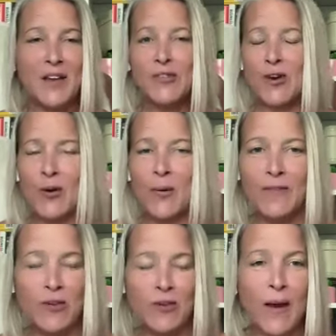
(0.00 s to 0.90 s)
So
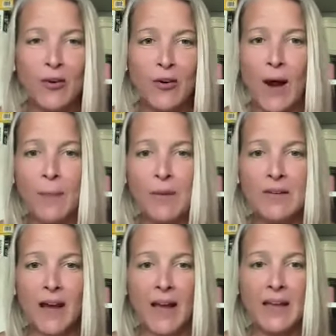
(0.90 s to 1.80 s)
if you have a crappy
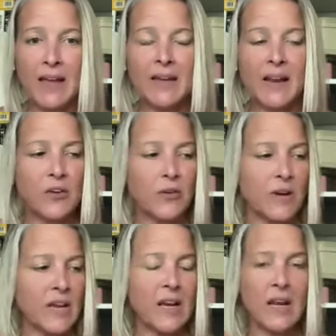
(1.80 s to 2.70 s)
diet and
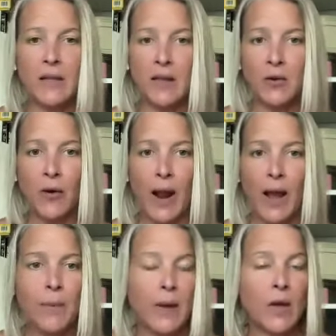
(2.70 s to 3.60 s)
you're eating like
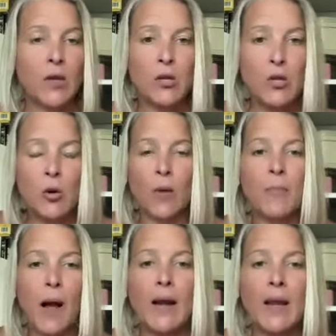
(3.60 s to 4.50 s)
crap, your
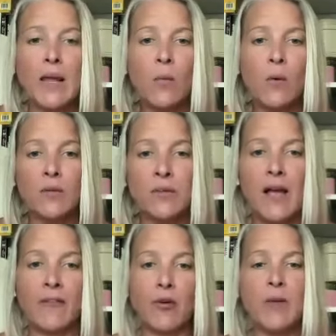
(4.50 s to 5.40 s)
body will
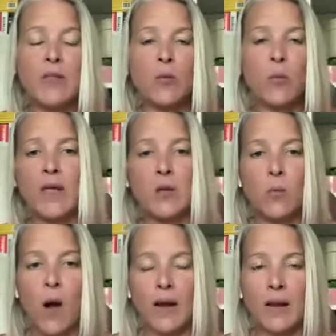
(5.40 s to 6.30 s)
never be the way you
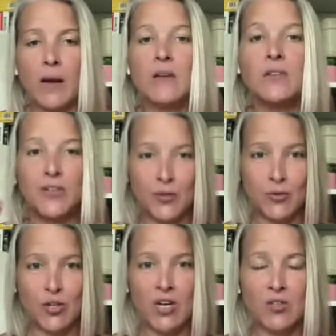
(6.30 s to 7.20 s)
want it until
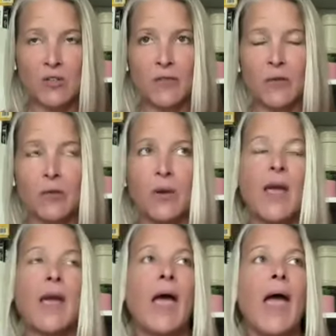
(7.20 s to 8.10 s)
you change the food.
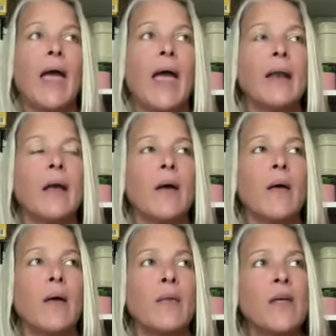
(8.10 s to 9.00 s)
And
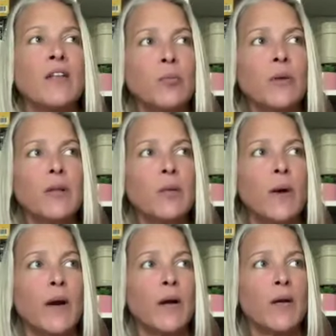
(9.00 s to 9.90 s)
that's really
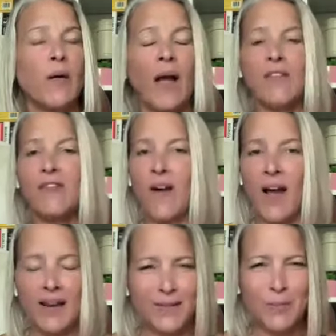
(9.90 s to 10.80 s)
where I
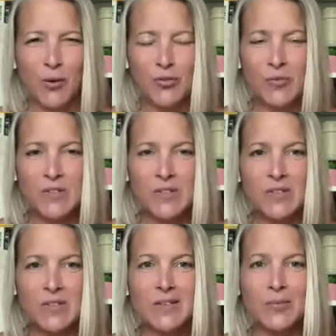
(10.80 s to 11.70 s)
find the most
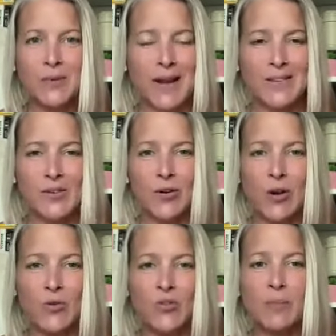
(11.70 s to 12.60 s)
resistance when I start
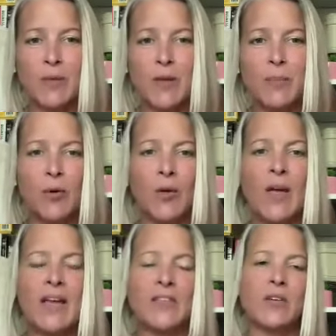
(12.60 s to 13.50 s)
coaching people.
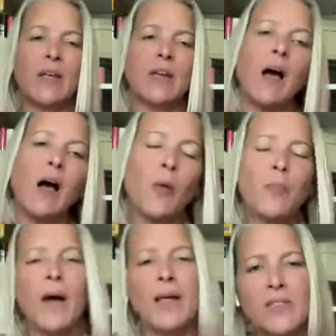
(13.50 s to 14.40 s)
They're like, "Oh,
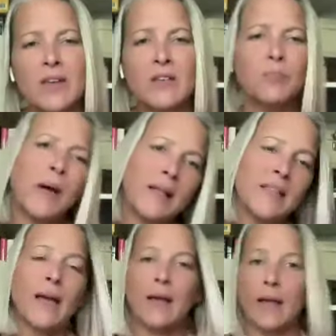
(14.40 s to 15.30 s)
but this, but
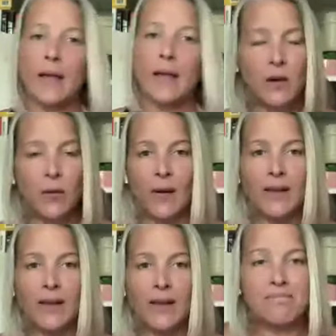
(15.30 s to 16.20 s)
that." You know
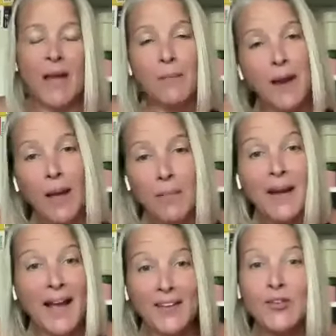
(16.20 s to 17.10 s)
what? I
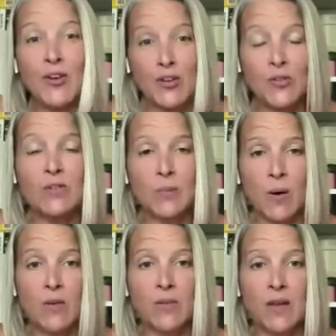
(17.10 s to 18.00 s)
might ask you to do some
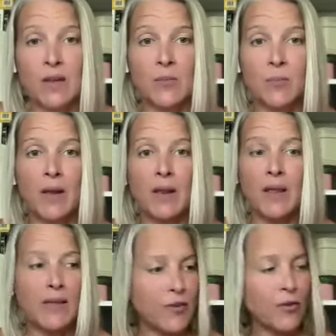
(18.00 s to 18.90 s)
hard things, but
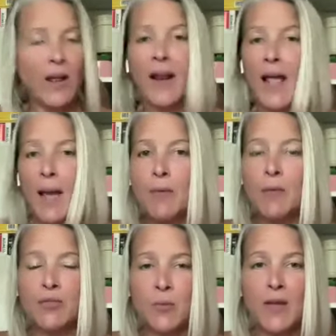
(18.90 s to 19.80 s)
if you're not happy
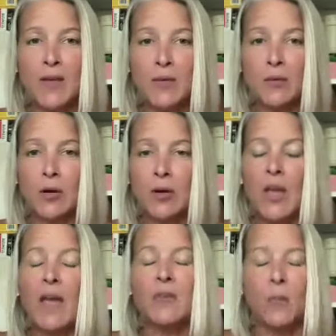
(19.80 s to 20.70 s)
with the way you look
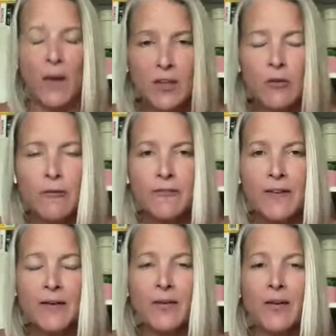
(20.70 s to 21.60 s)
and the way you
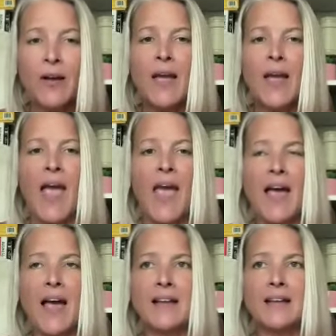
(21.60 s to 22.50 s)
feel
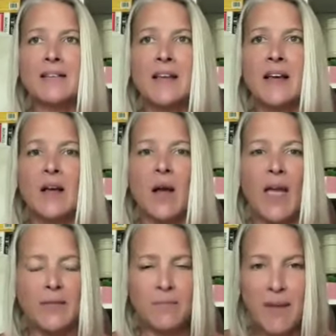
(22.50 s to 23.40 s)
and
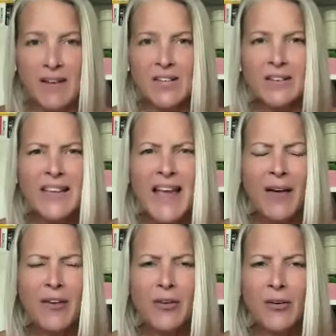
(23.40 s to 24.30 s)
mentally
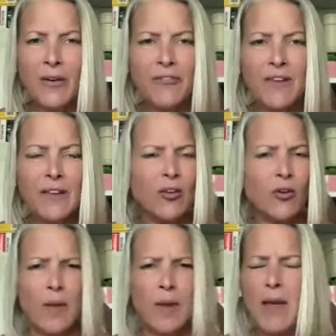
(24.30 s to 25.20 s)
how you're feeling,
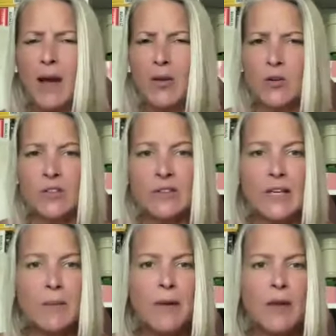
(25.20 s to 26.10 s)
or maybe how you're
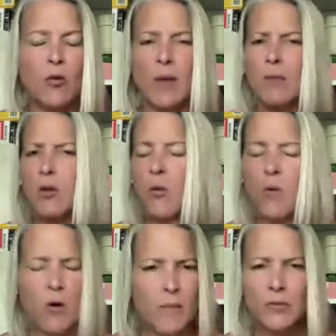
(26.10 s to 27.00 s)
sleeping, or maybe your
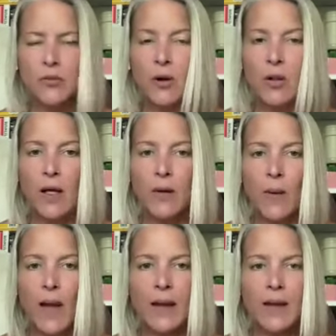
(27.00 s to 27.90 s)
hormones are all out of
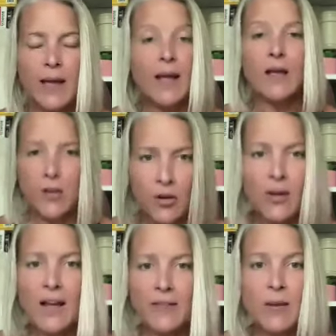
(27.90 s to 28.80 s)
whack, you're
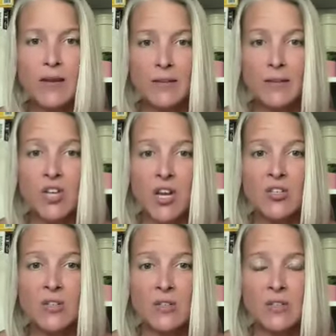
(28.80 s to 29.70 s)
going to have to make some
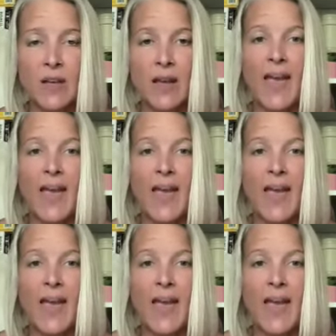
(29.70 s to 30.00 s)
changes.